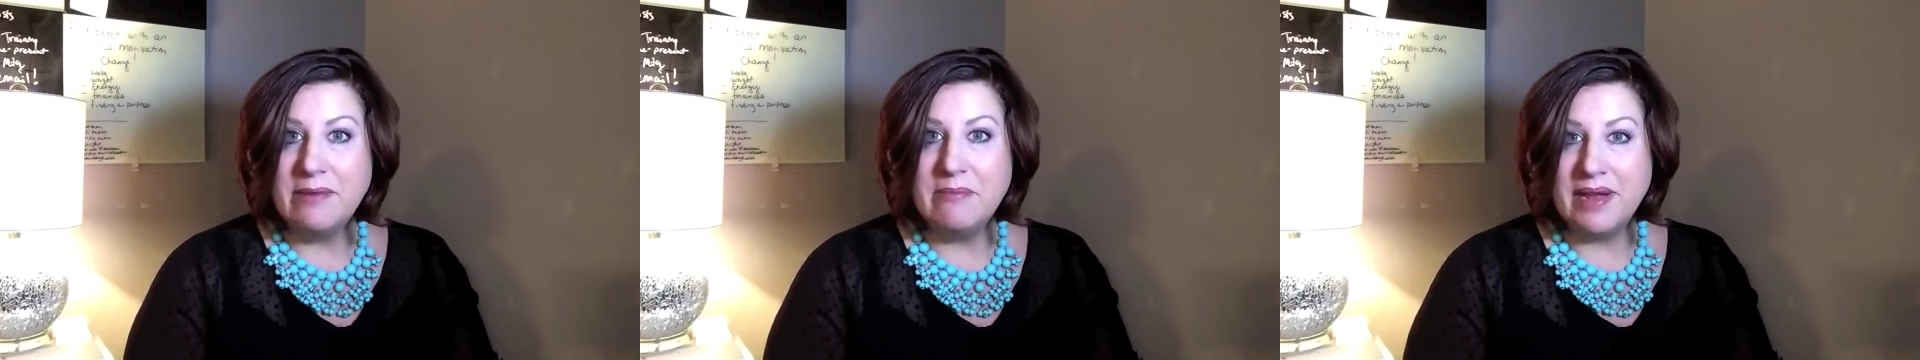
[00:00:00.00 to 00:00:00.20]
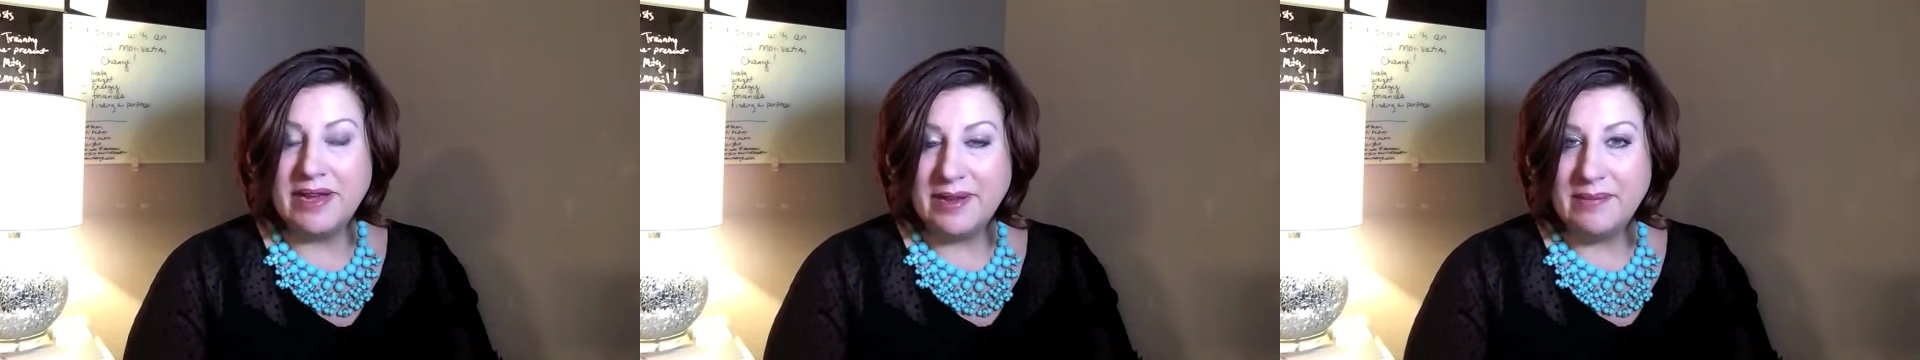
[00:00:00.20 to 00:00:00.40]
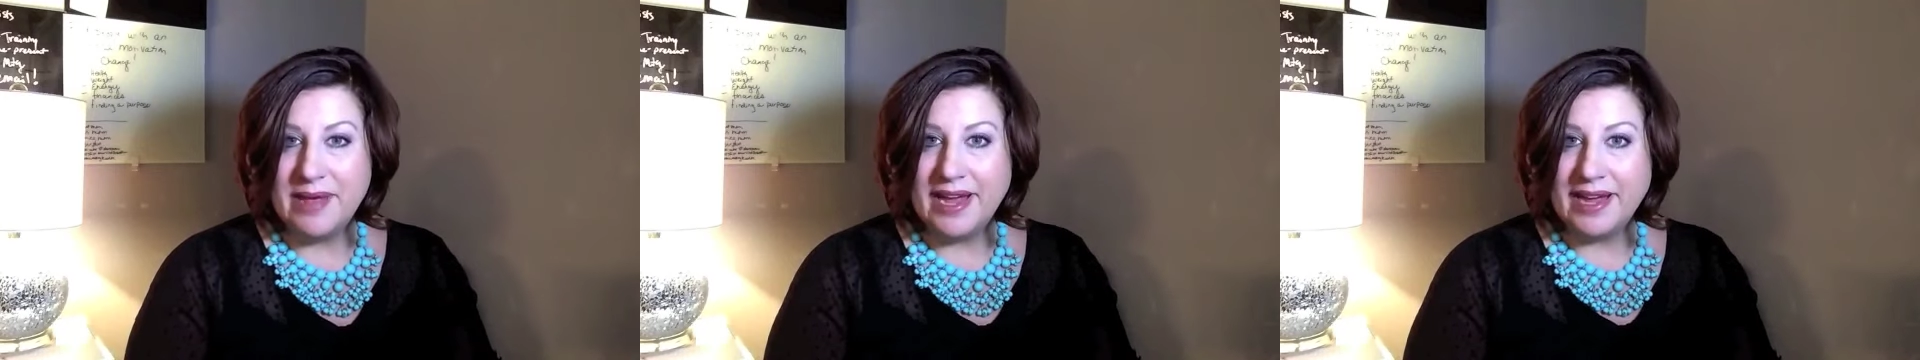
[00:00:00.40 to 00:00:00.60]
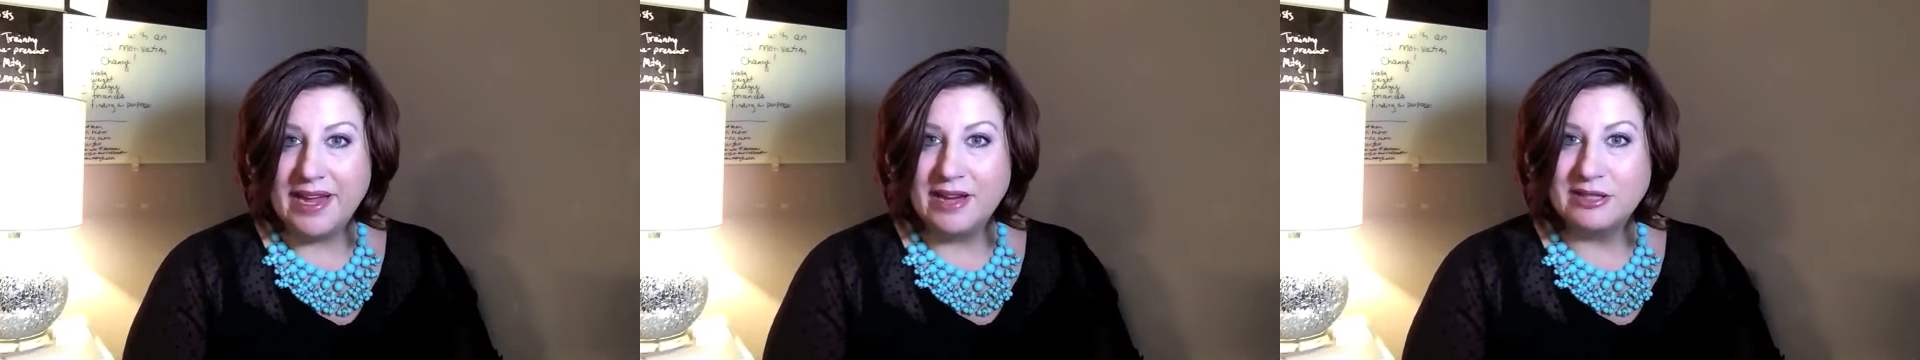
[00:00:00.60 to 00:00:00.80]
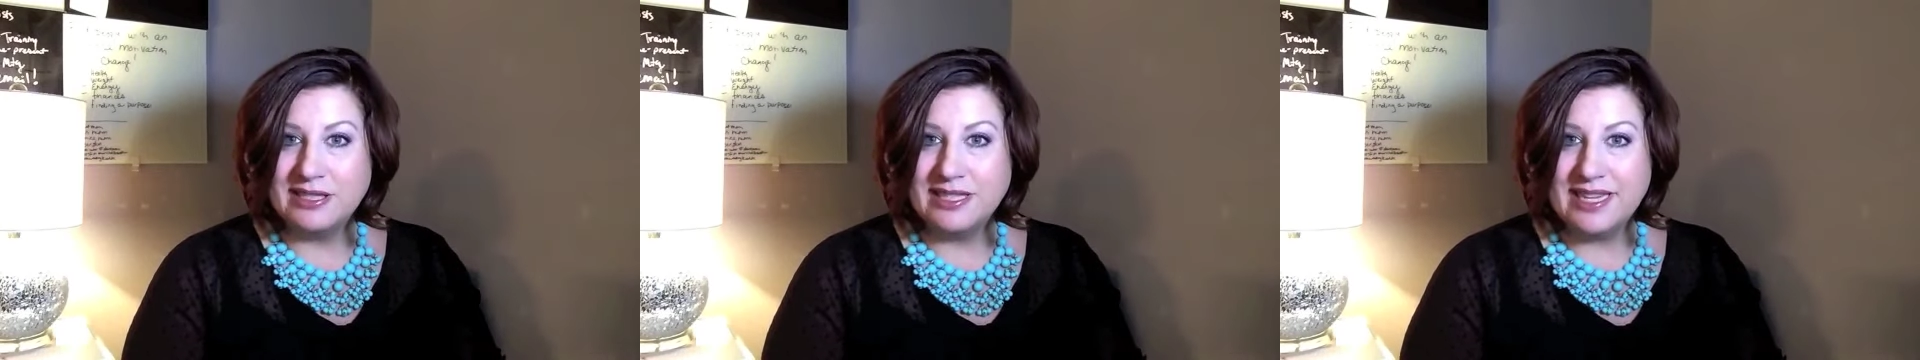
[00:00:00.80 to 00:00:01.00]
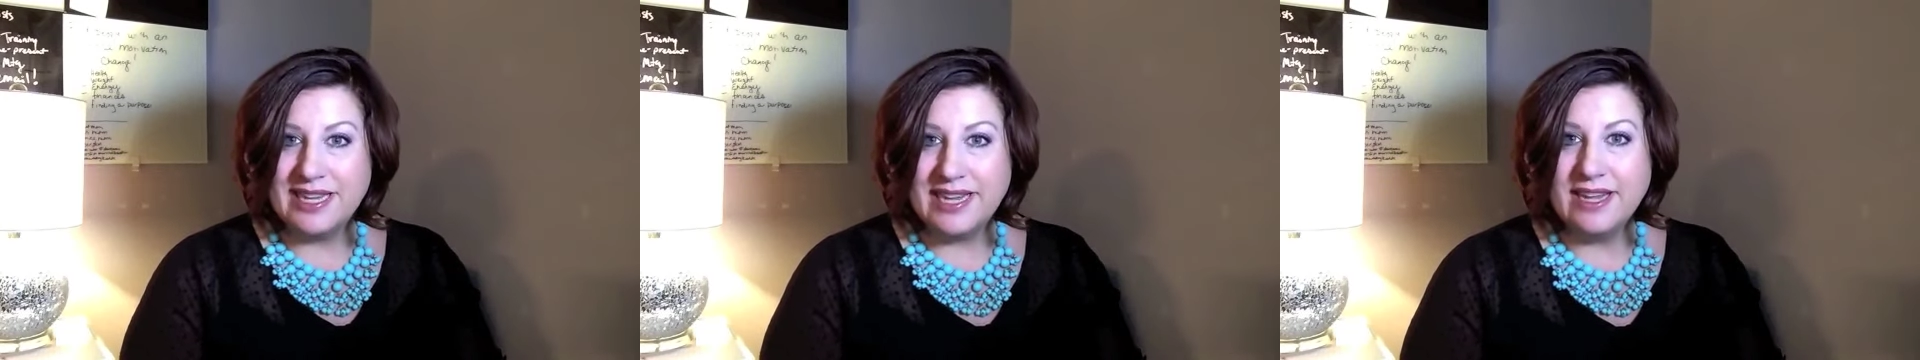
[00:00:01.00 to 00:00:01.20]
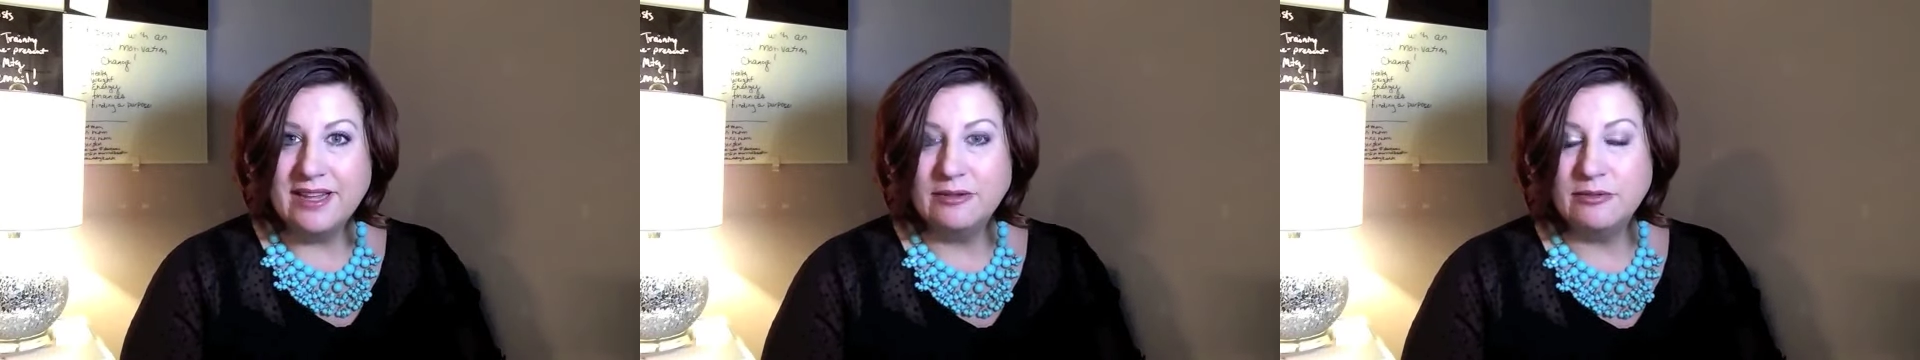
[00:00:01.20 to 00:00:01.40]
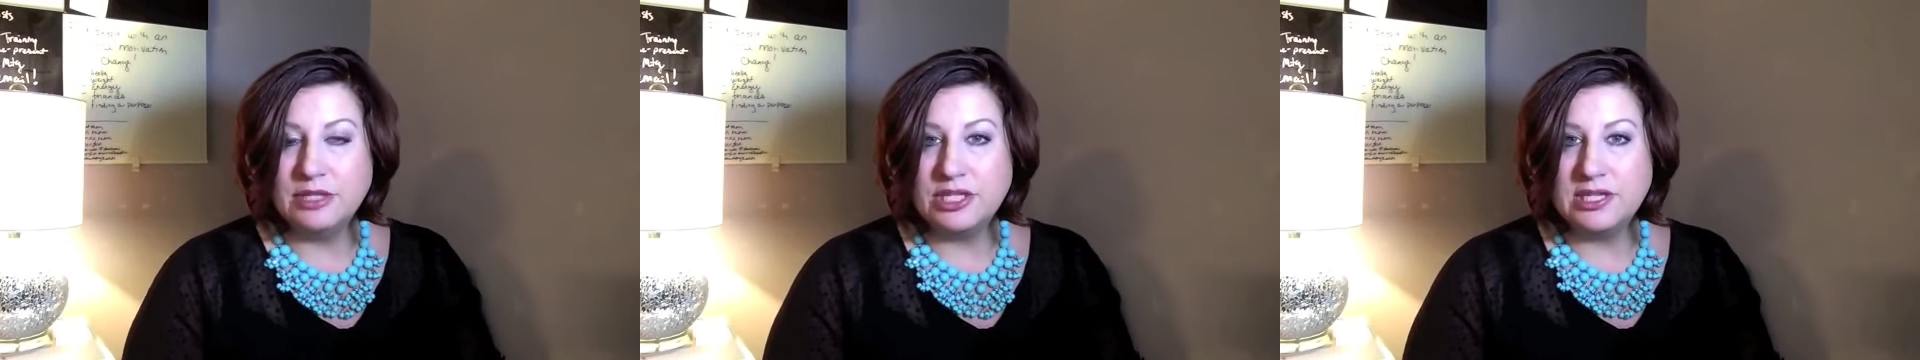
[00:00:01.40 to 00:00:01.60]
money back guarantee,
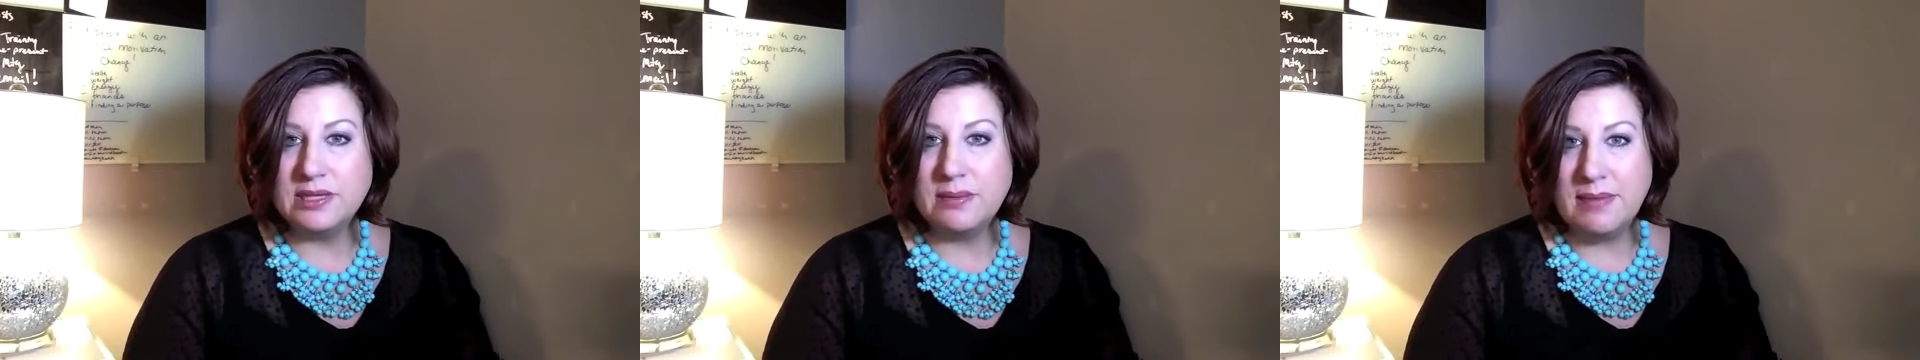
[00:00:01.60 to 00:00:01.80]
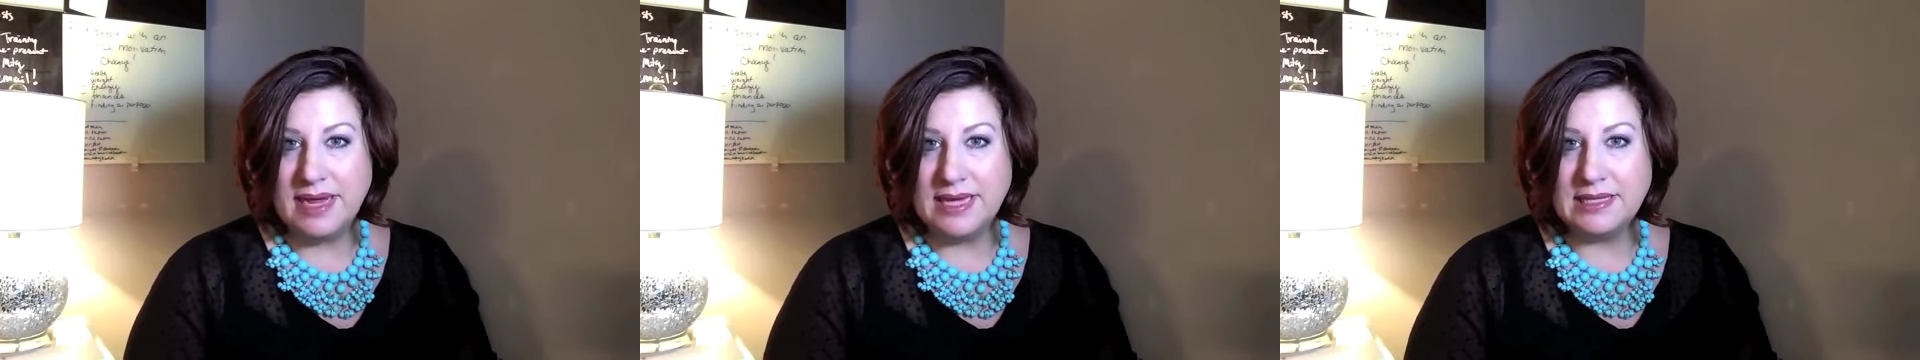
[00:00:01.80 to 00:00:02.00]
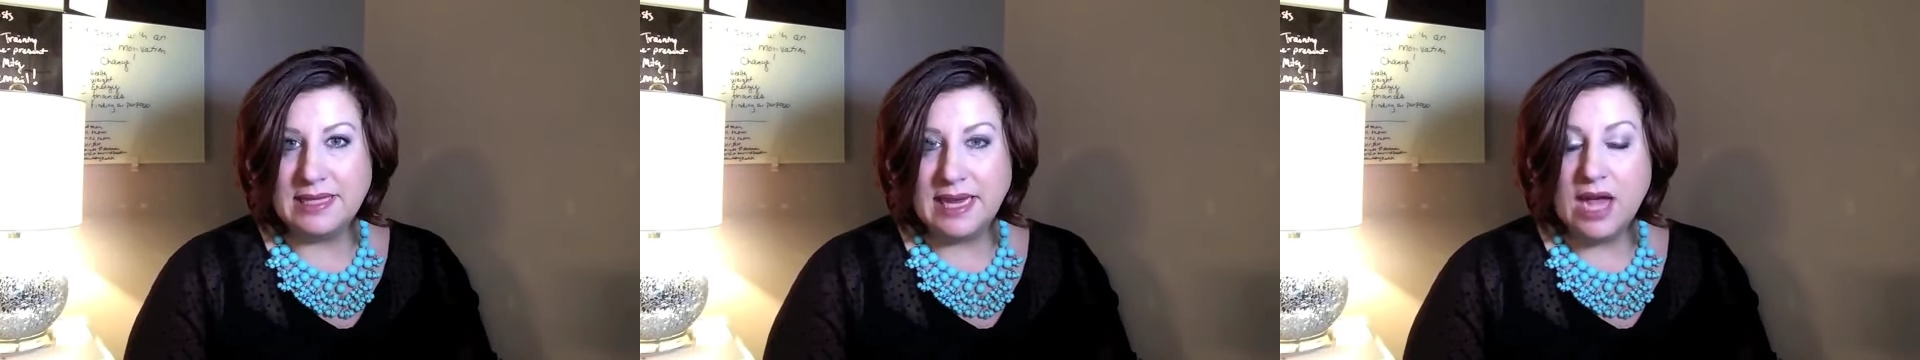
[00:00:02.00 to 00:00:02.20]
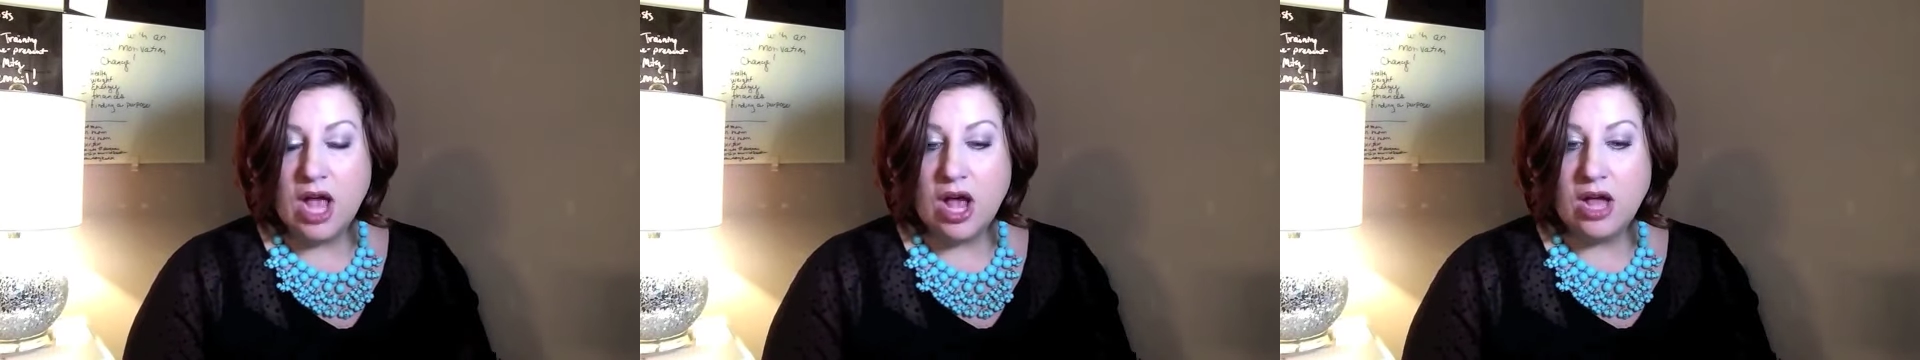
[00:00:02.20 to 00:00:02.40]
which is amazing.